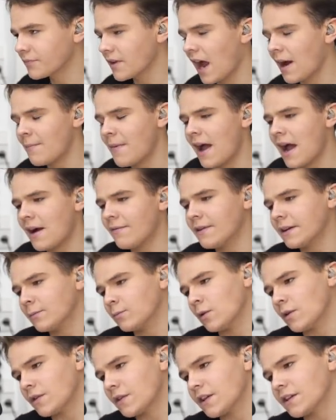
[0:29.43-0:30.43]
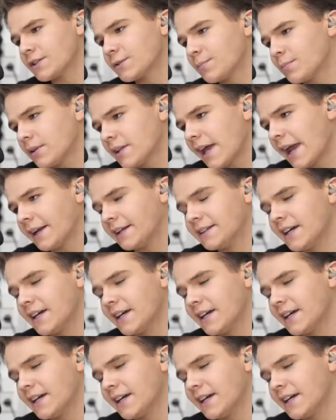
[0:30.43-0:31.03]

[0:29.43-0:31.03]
I'm having with this plane,